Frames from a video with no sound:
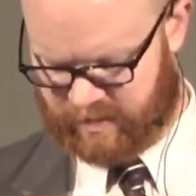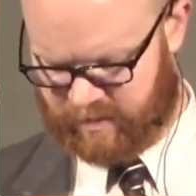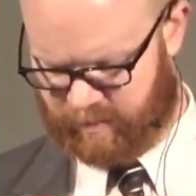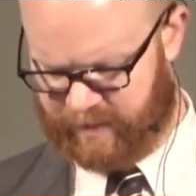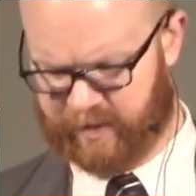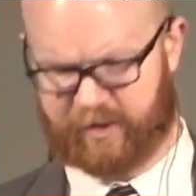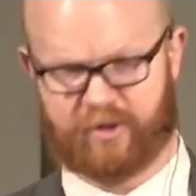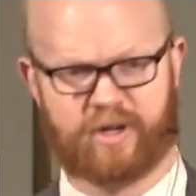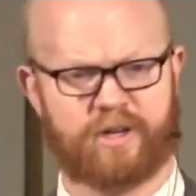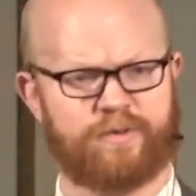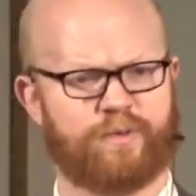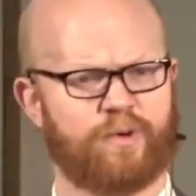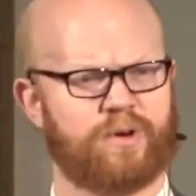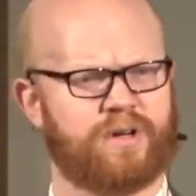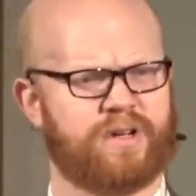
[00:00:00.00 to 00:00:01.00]
We are looking
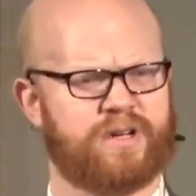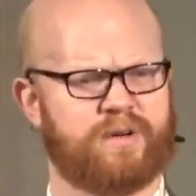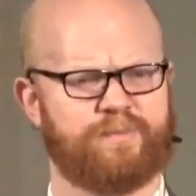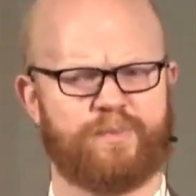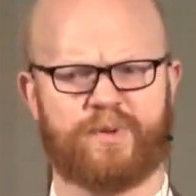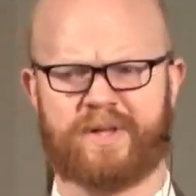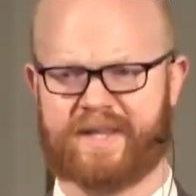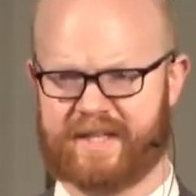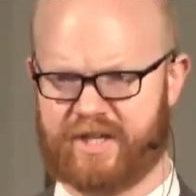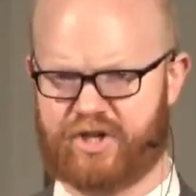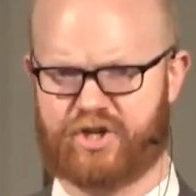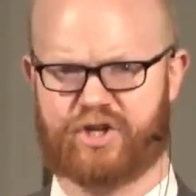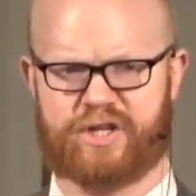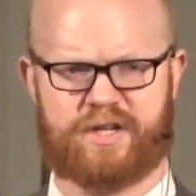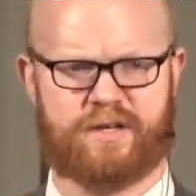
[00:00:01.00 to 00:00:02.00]
for
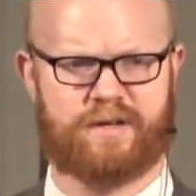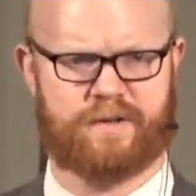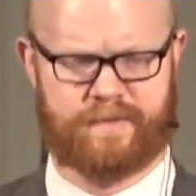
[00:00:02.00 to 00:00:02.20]
completion.